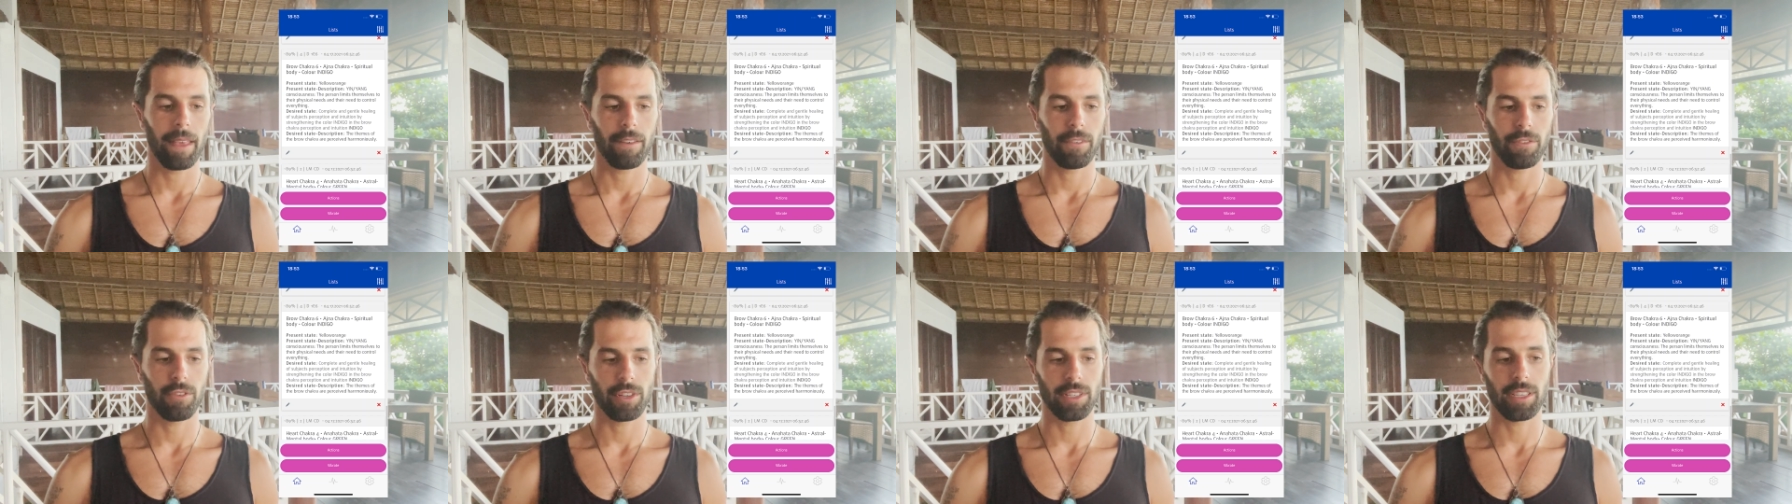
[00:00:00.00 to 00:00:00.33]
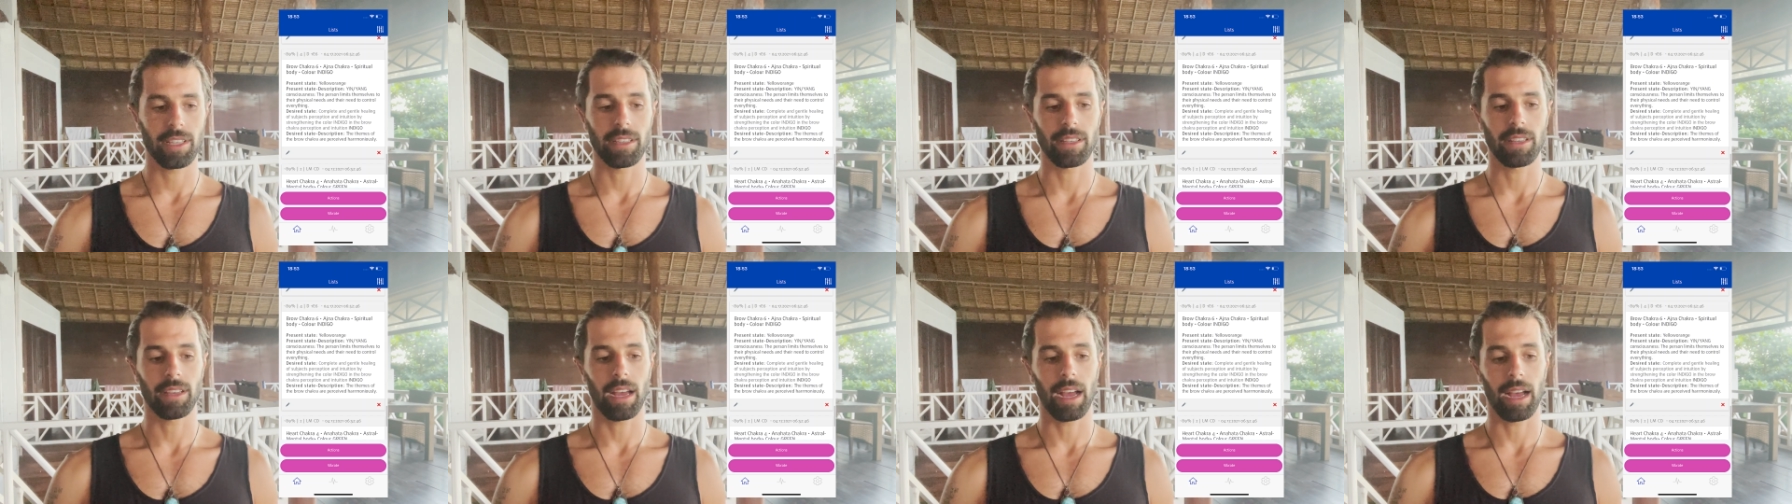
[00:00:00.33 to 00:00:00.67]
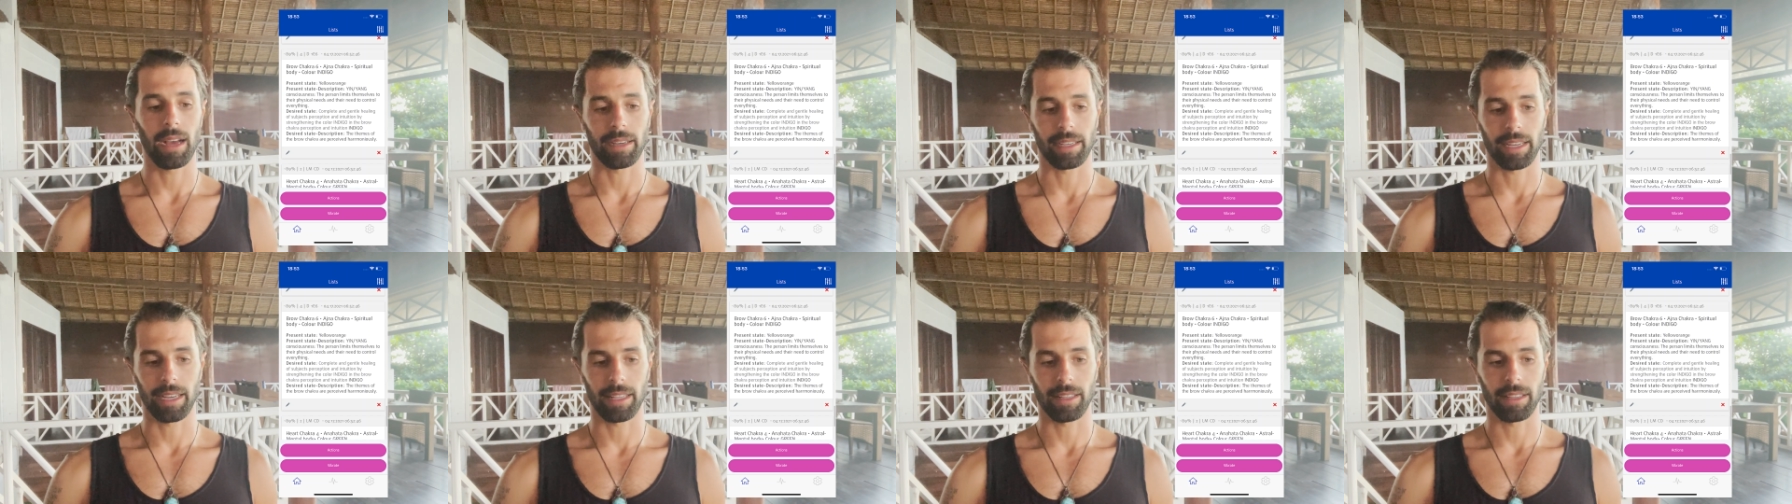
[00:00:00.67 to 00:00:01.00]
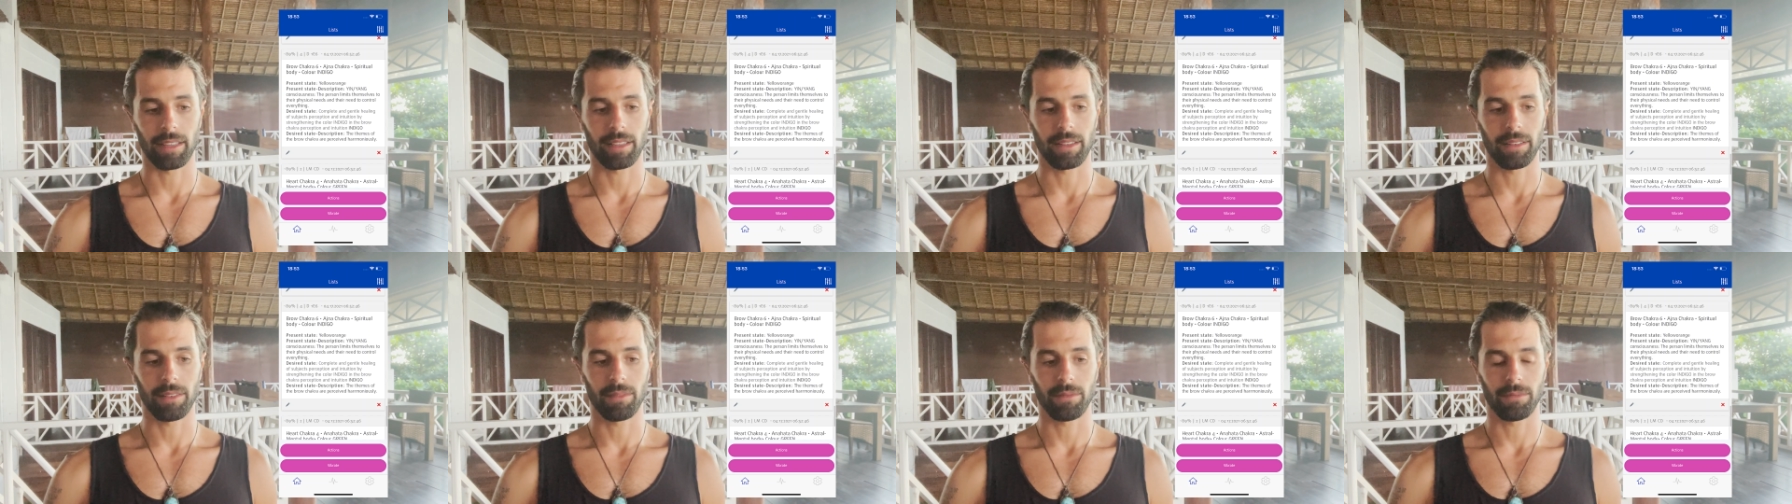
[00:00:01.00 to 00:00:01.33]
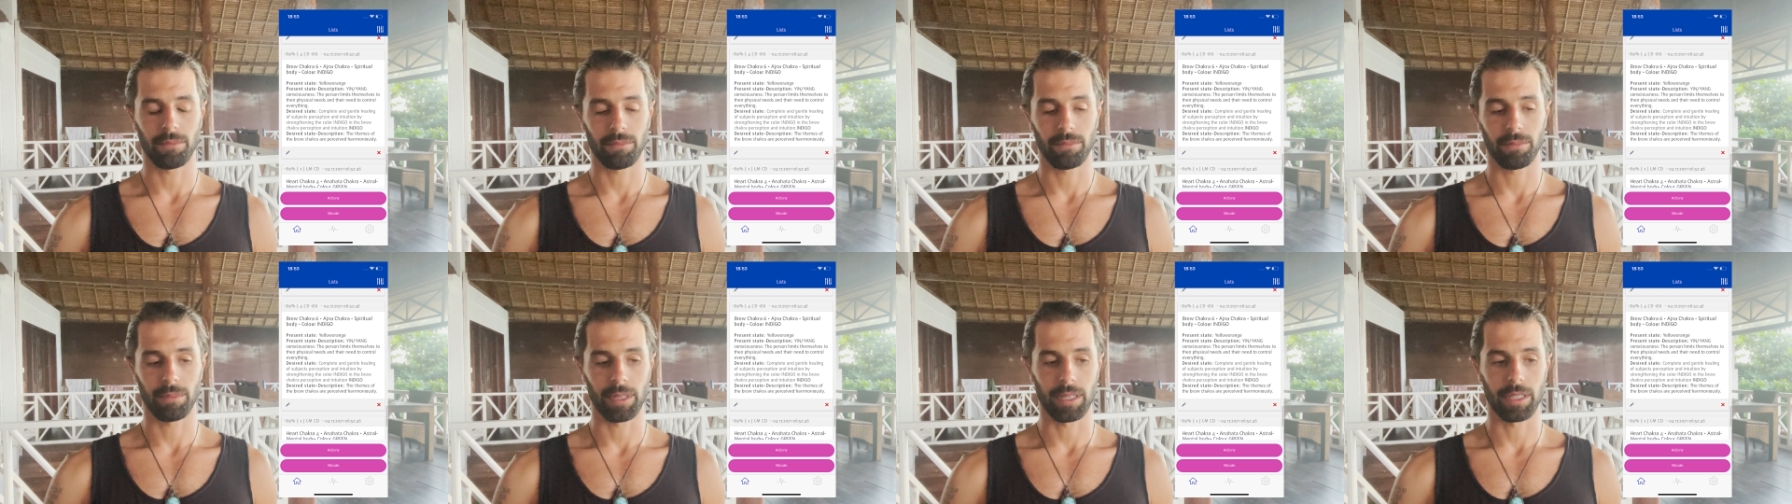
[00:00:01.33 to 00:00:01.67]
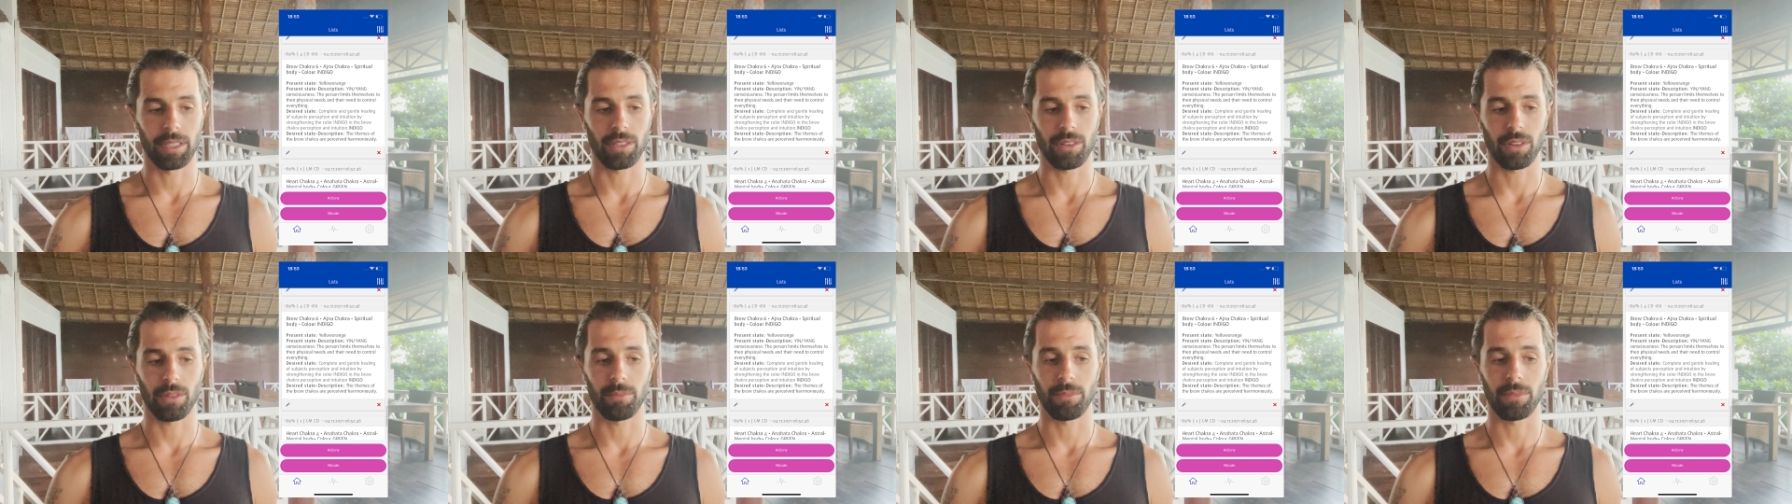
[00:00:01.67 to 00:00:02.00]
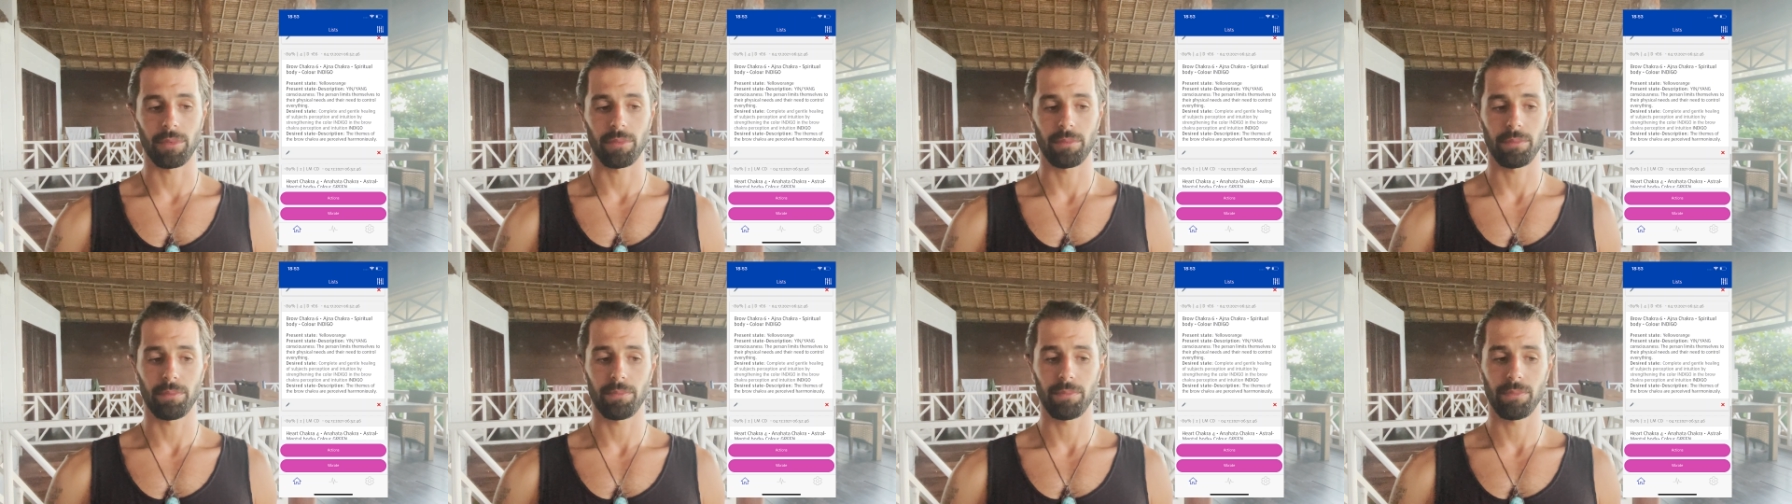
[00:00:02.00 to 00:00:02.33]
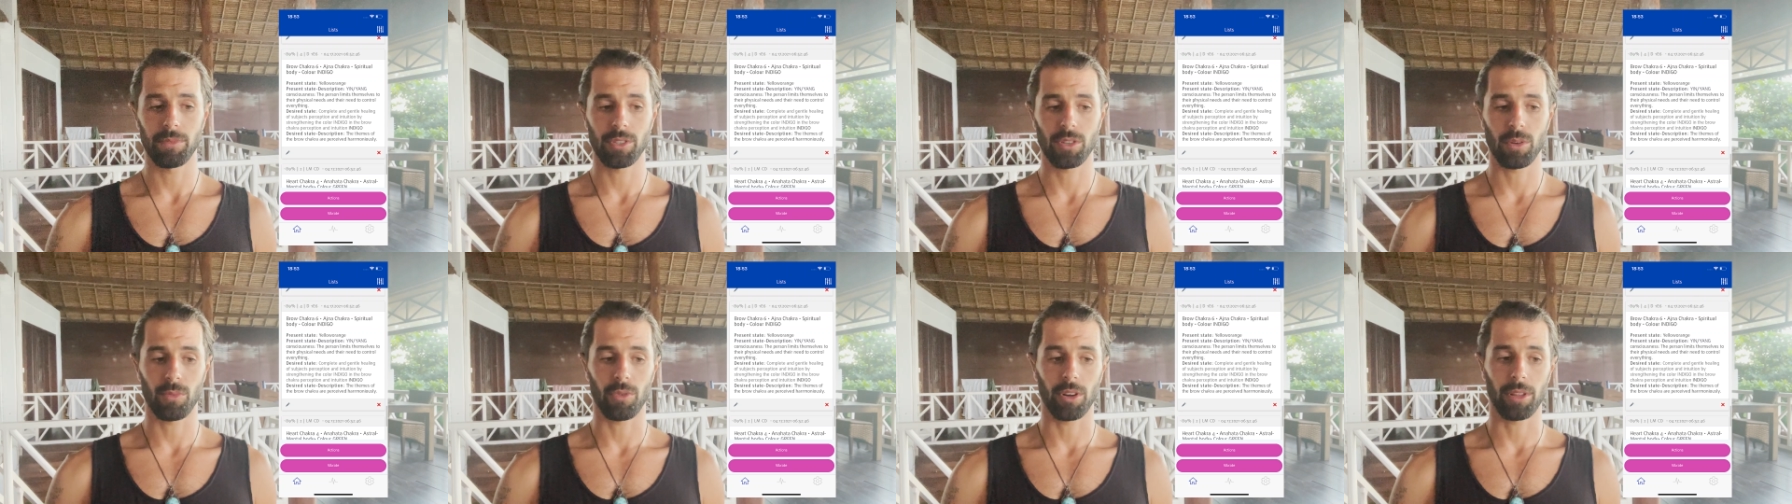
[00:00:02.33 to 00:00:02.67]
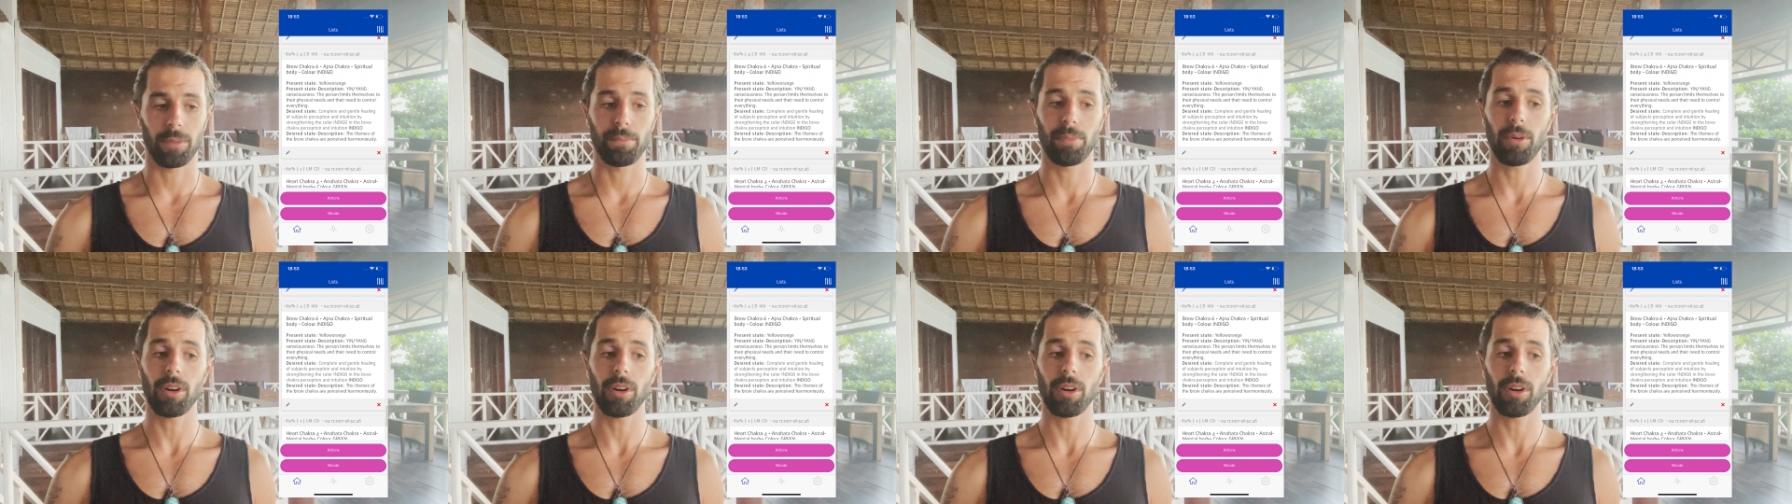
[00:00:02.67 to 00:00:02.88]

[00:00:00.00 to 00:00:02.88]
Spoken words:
first I can be somewhat